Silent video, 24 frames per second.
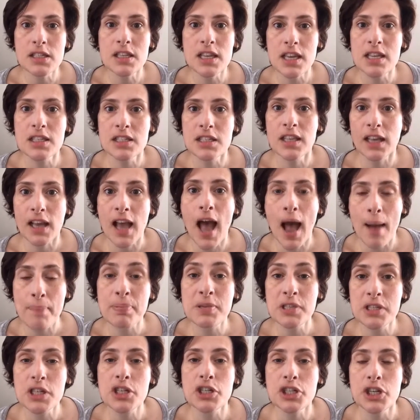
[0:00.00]
is the
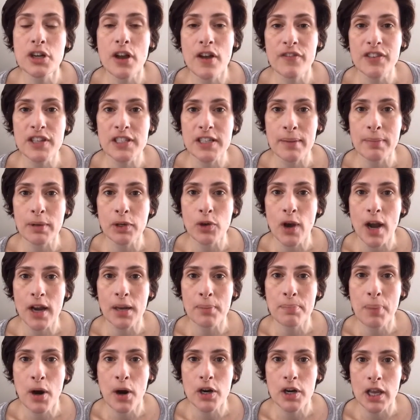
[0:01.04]
composition of the
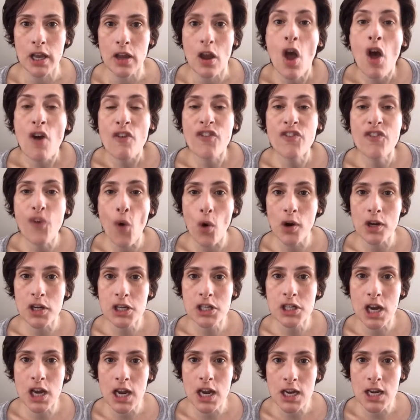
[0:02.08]
Democratic Party.
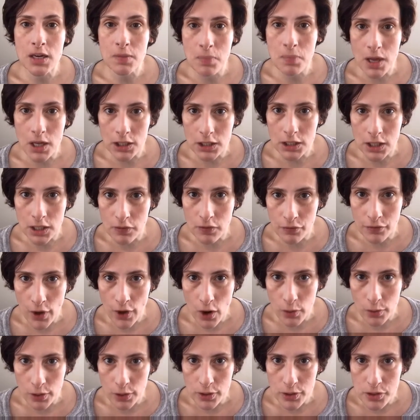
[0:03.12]
14 million
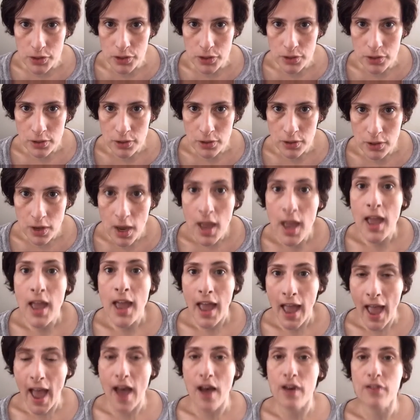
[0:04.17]
voters
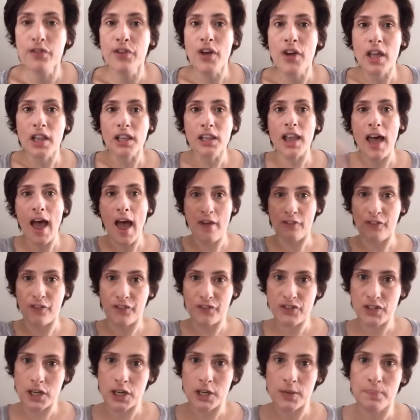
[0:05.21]
have
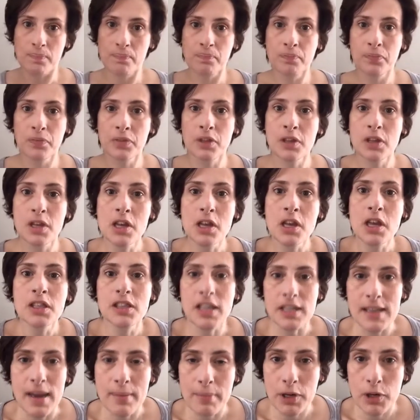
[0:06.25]
left
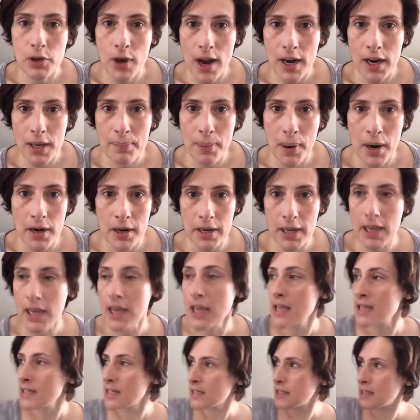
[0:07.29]
the Democratic
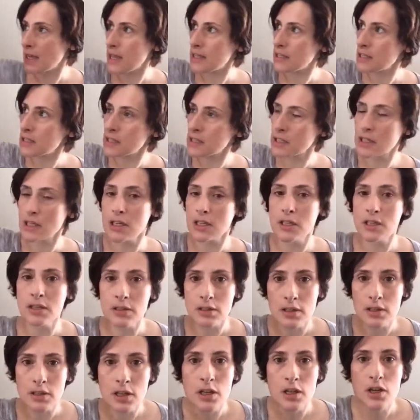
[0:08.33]
Party since
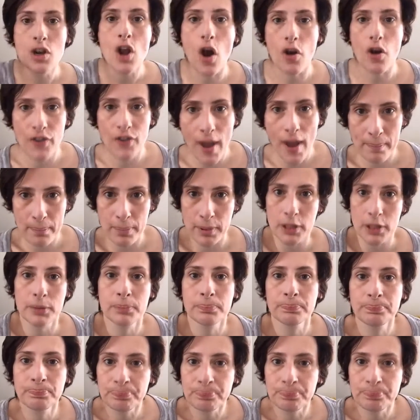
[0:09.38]
November.